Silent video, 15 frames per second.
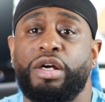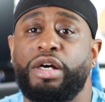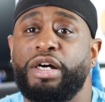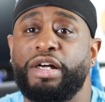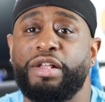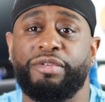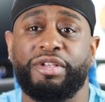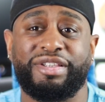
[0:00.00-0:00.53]

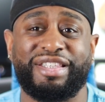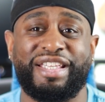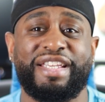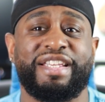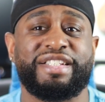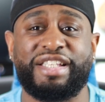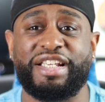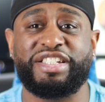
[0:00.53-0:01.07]
The
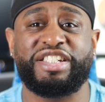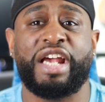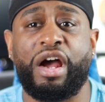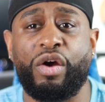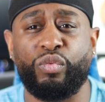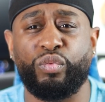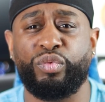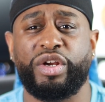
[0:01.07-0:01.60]
things that
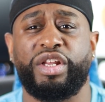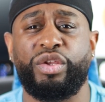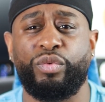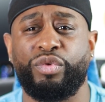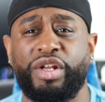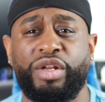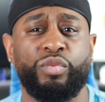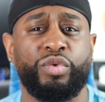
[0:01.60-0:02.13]
y'all
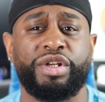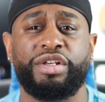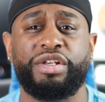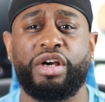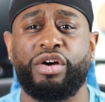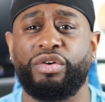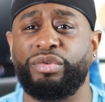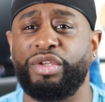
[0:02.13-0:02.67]
really want to
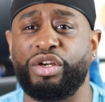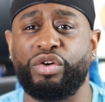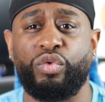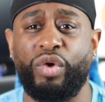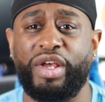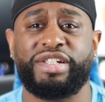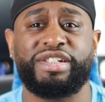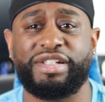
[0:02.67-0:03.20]
know, the
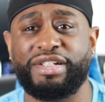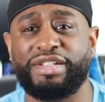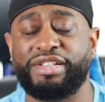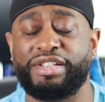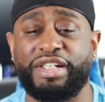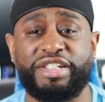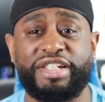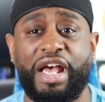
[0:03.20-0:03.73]
questions
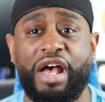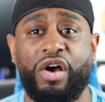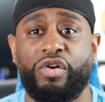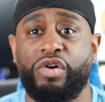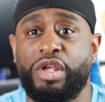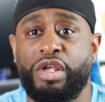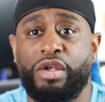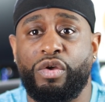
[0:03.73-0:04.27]
that
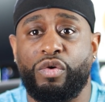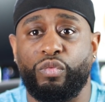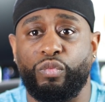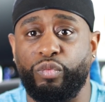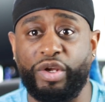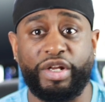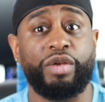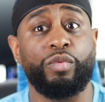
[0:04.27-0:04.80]
y'all
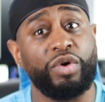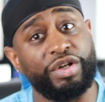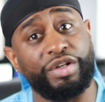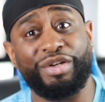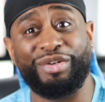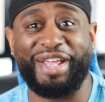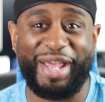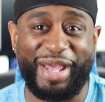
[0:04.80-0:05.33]
really want to
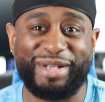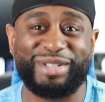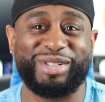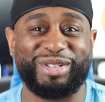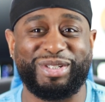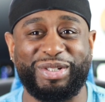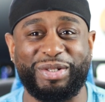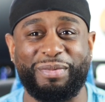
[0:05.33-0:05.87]
know the
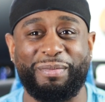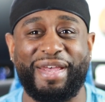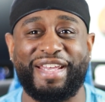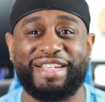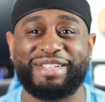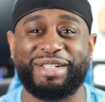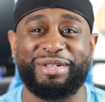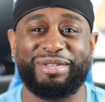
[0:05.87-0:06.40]
answers to,
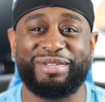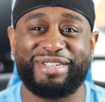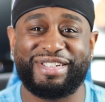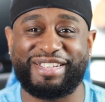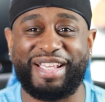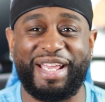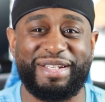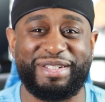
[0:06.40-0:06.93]
man. So
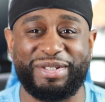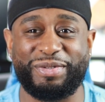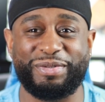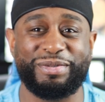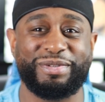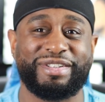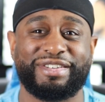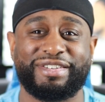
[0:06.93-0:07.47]
stay
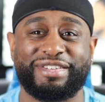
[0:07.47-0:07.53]
tuned.